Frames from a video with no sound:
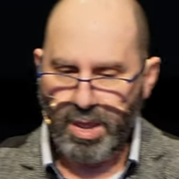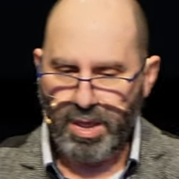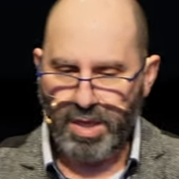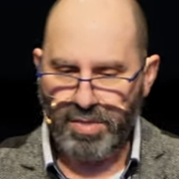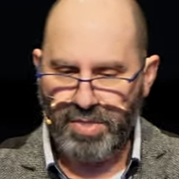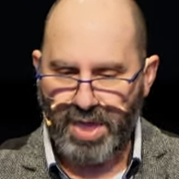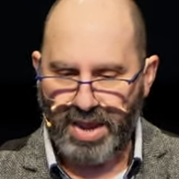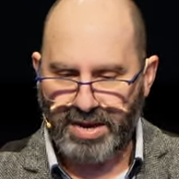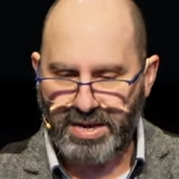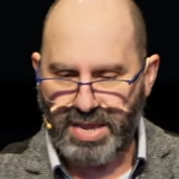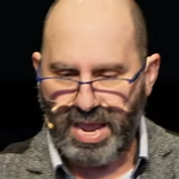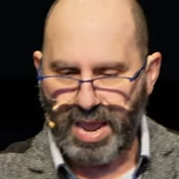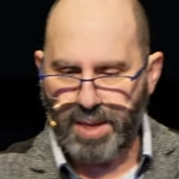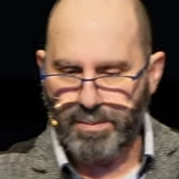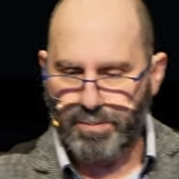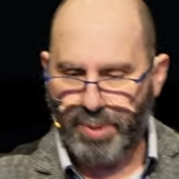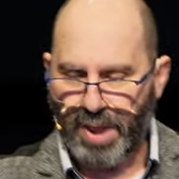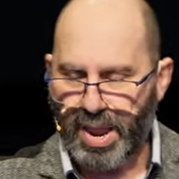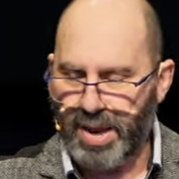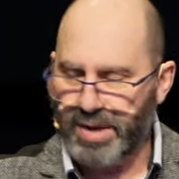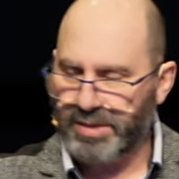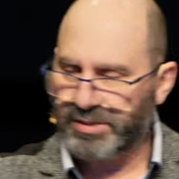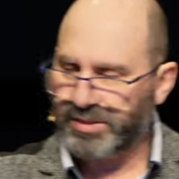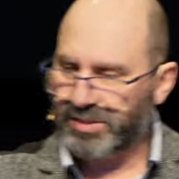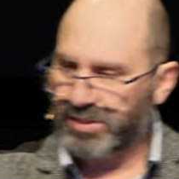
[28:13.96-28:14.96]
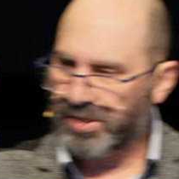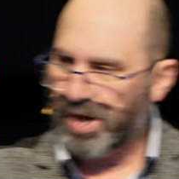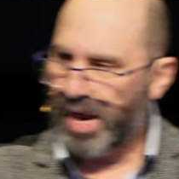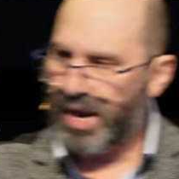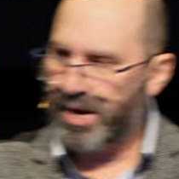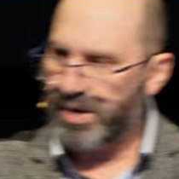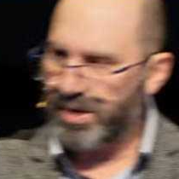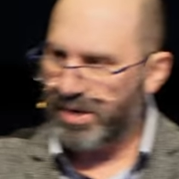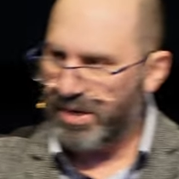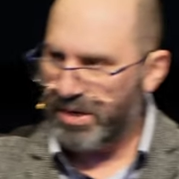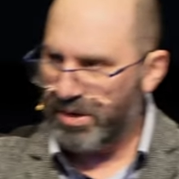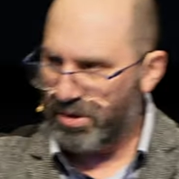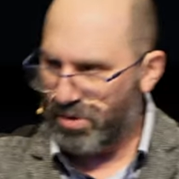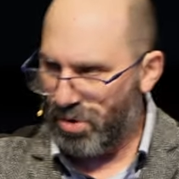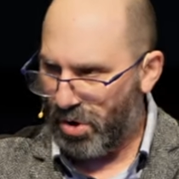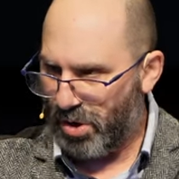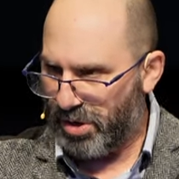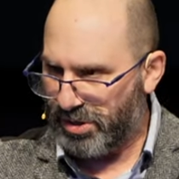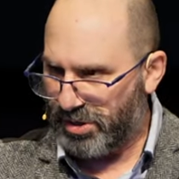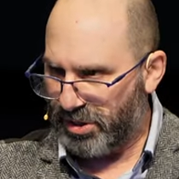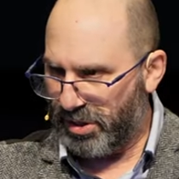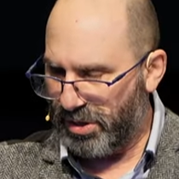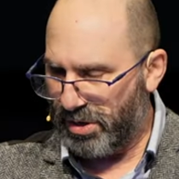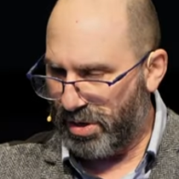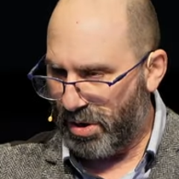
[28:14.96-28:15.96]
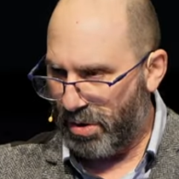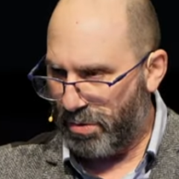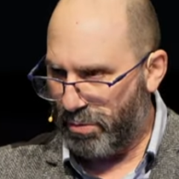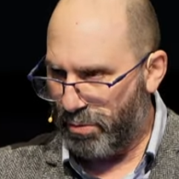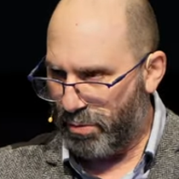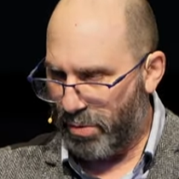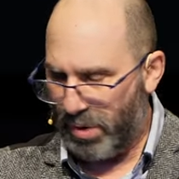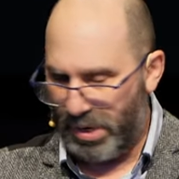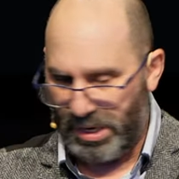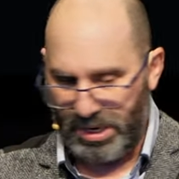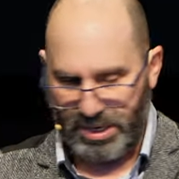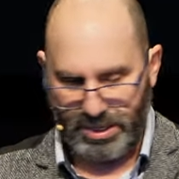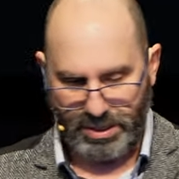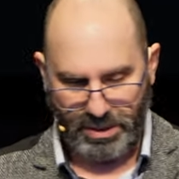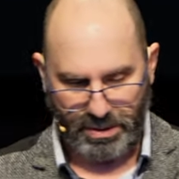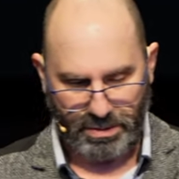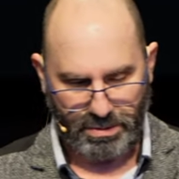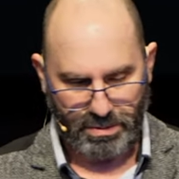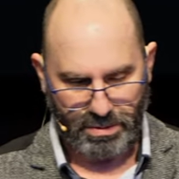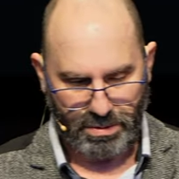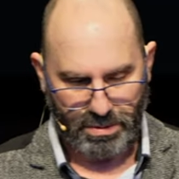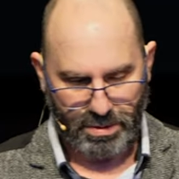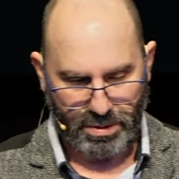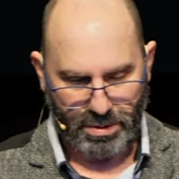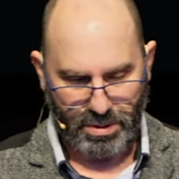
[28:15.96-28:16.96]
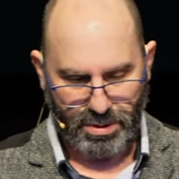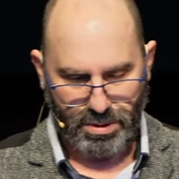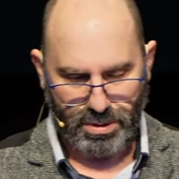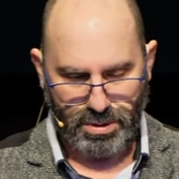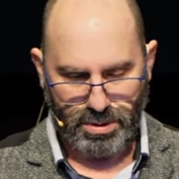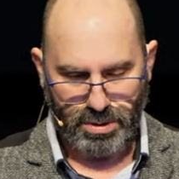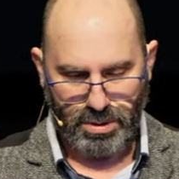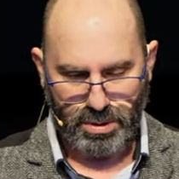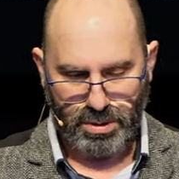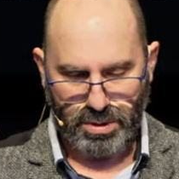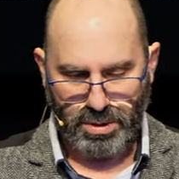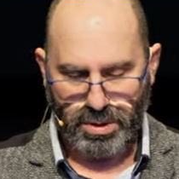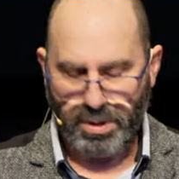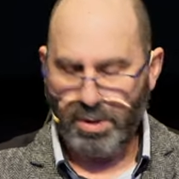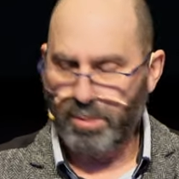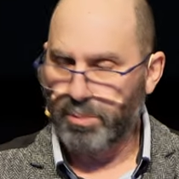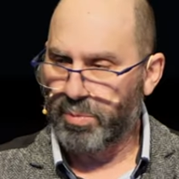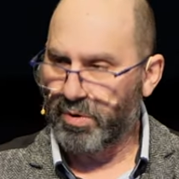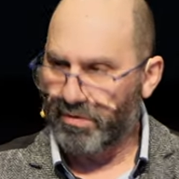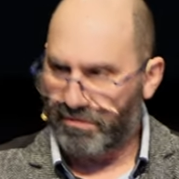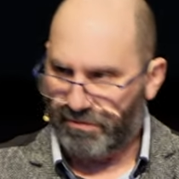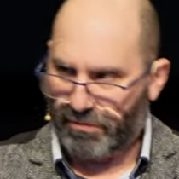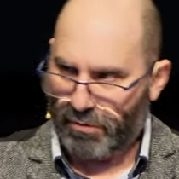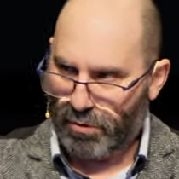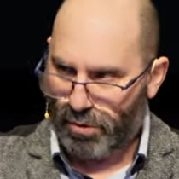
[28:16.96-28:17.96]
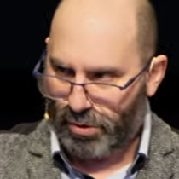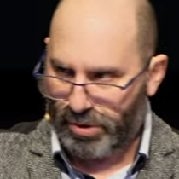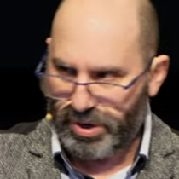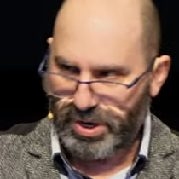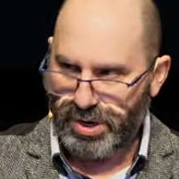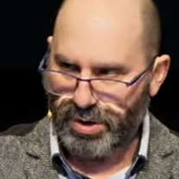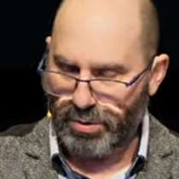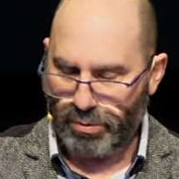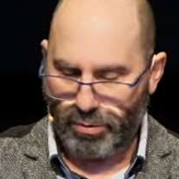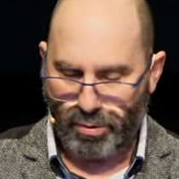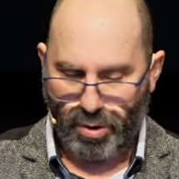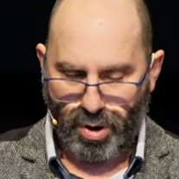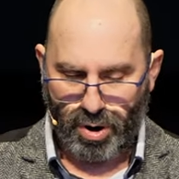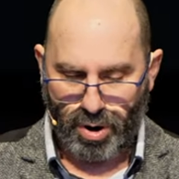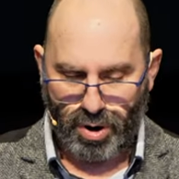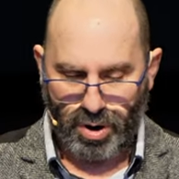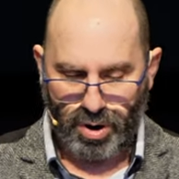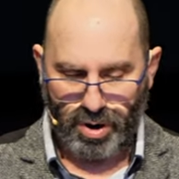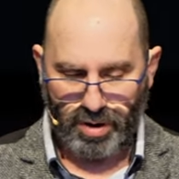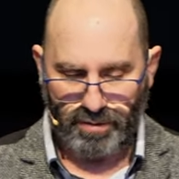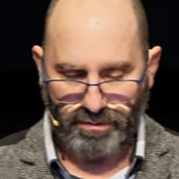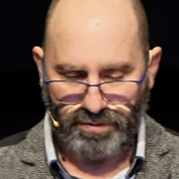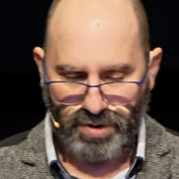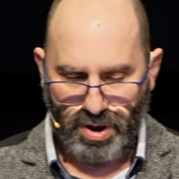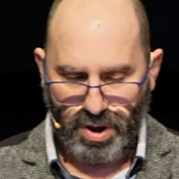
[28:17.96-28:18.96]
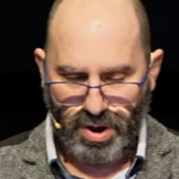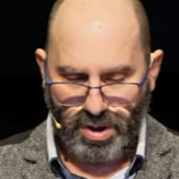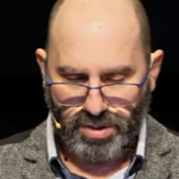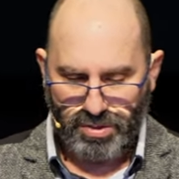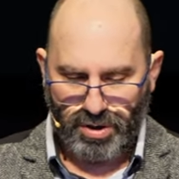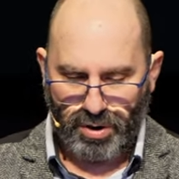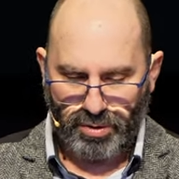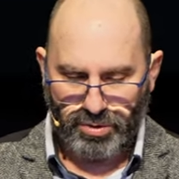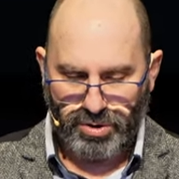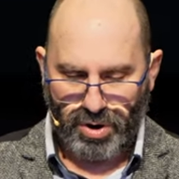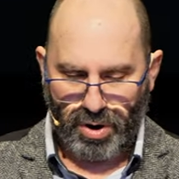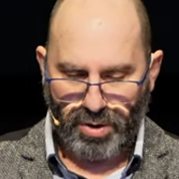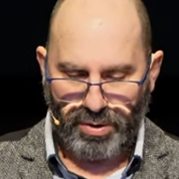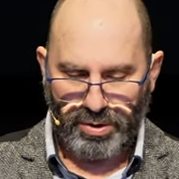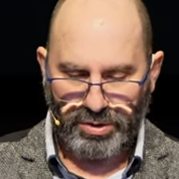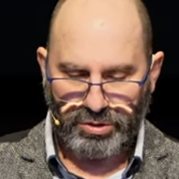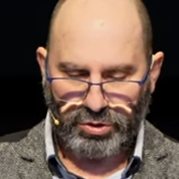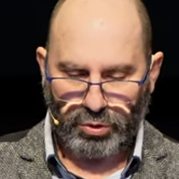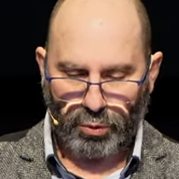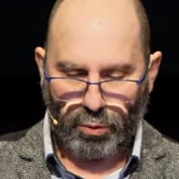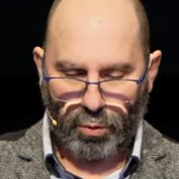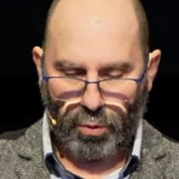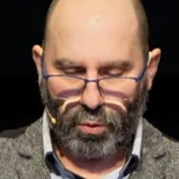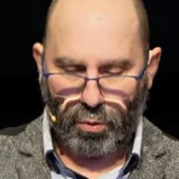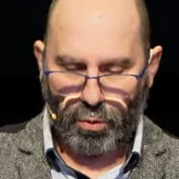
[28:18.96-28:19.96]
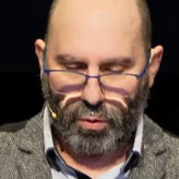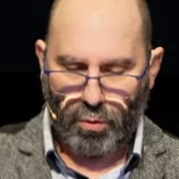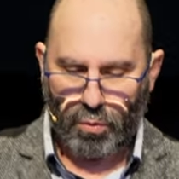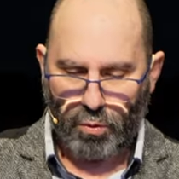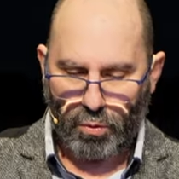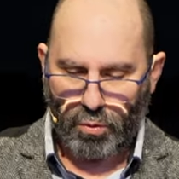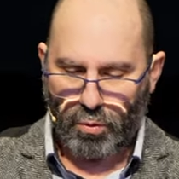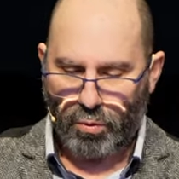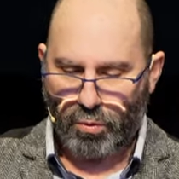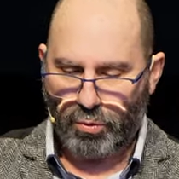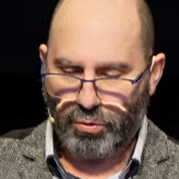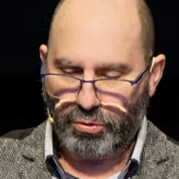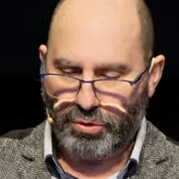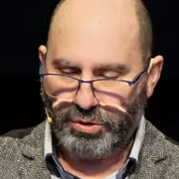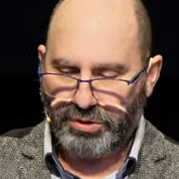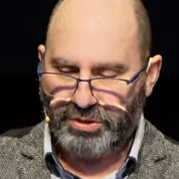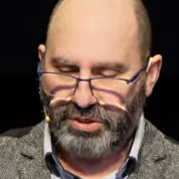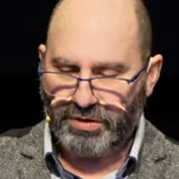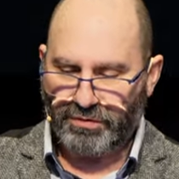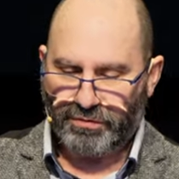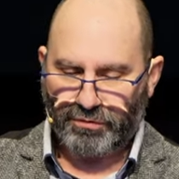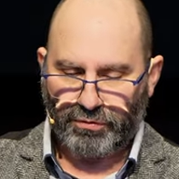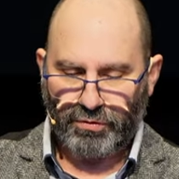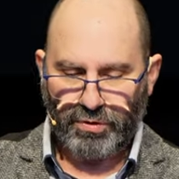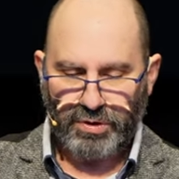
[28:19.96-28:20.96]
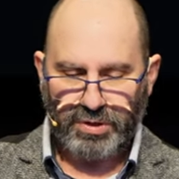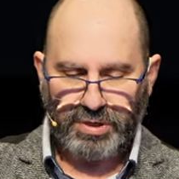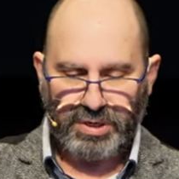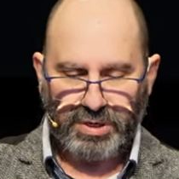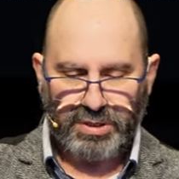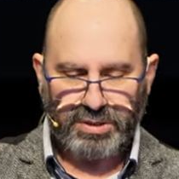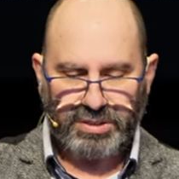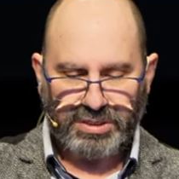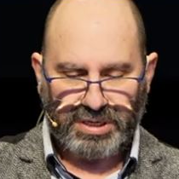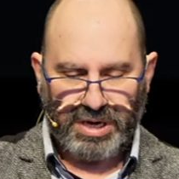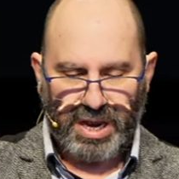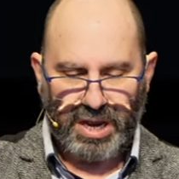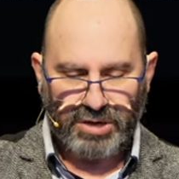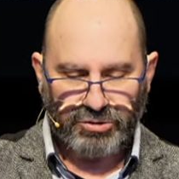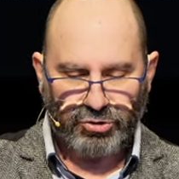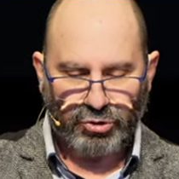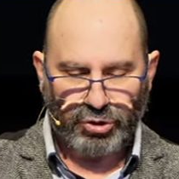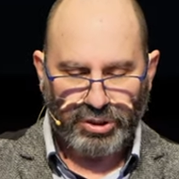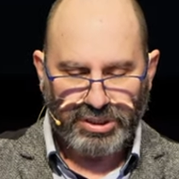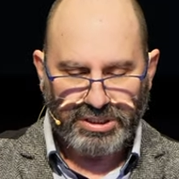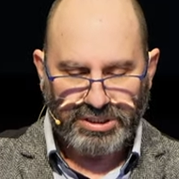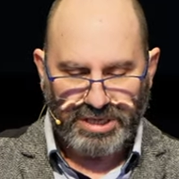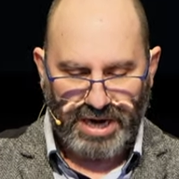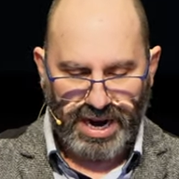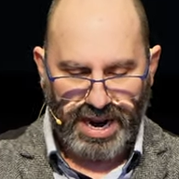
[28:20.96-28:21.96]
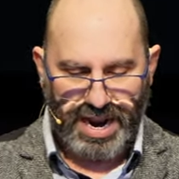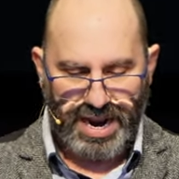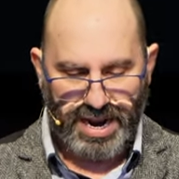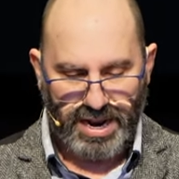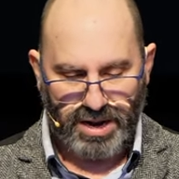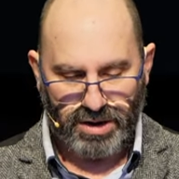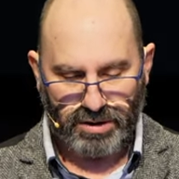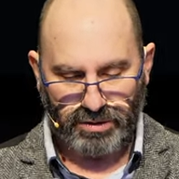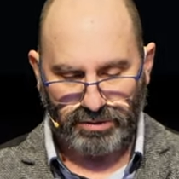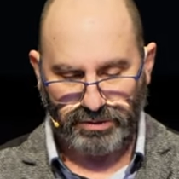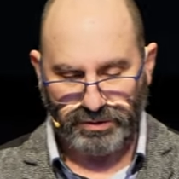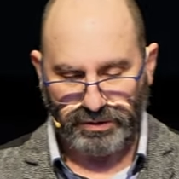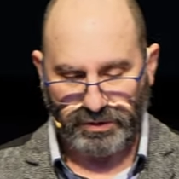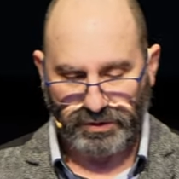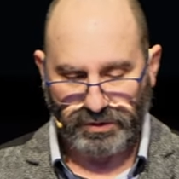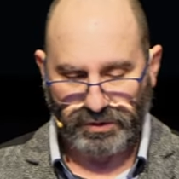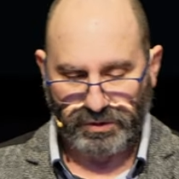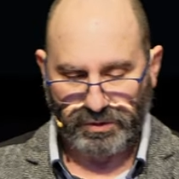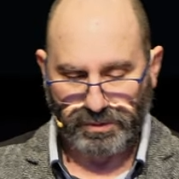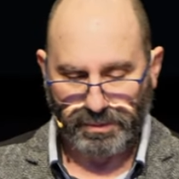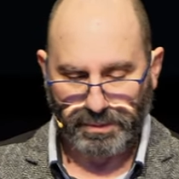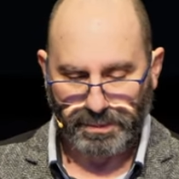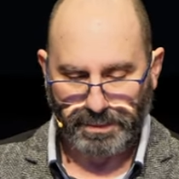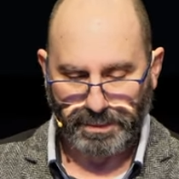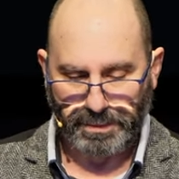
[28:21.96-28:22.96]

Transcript: And that campaign started in 1901. Before he arrived, they were going to all the different country towns.